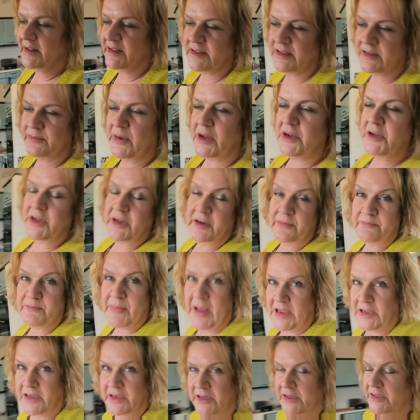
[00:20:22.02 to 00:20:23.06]
add some onion and
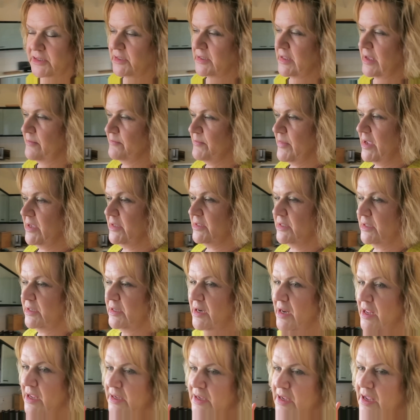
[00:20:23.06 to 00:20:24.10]
bacon to that,
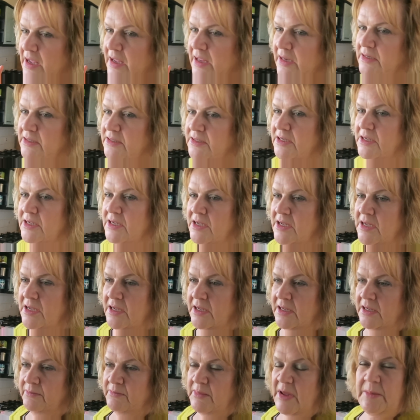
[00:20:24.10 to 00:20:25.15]
basically, and
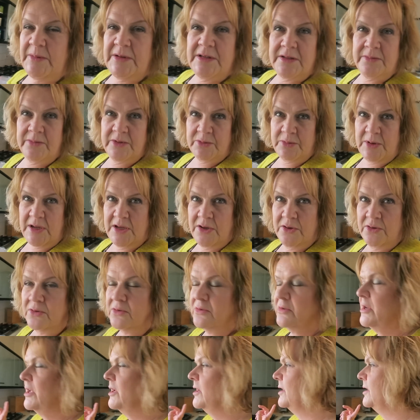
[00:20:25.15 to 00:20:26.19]
maybe some sweet
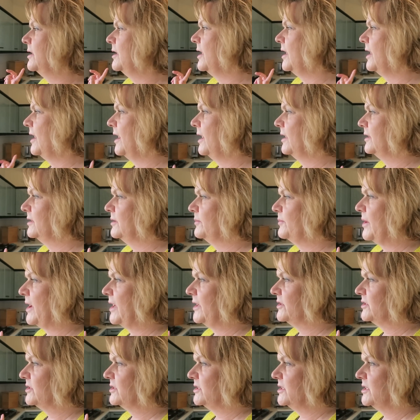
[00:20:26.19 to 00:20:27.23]
corn. Add the
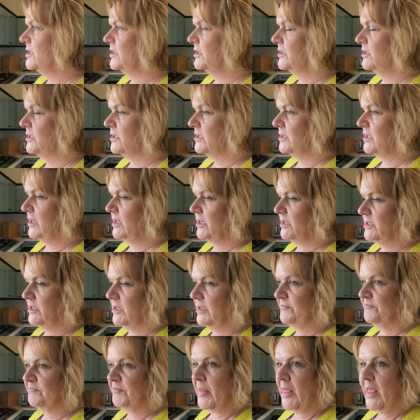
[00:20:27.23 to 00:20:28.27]
pasta into that
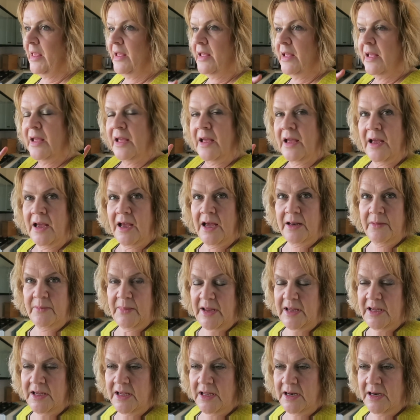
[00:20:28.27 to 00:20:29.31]
and
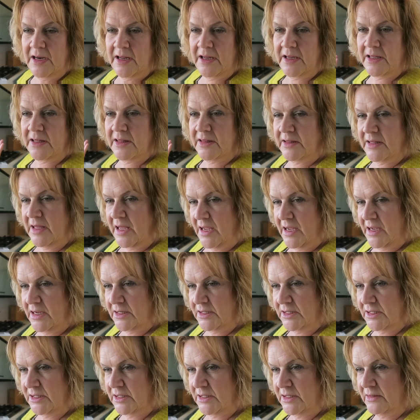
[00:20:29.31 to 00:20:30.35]
bake it like
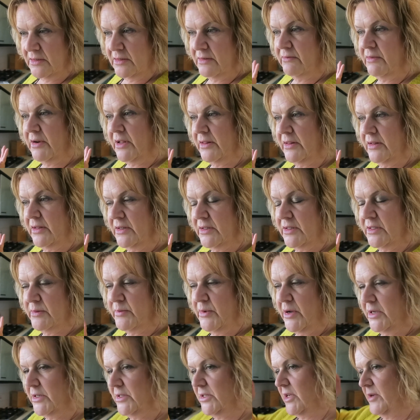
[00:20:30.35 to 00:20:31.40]
that rather than a
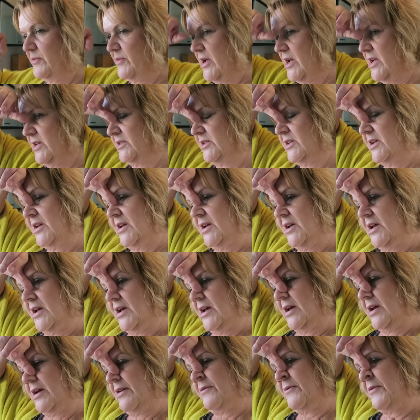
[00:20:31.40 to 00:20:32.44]
tomato base.
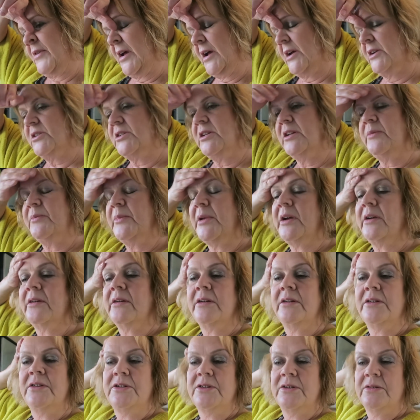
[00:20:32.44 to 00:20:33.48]
And for Ashley and me, I'm
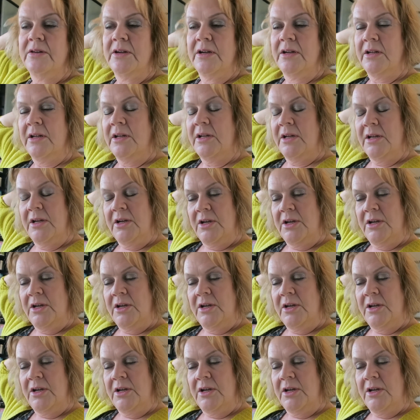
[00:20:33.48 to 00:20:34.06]
going to do a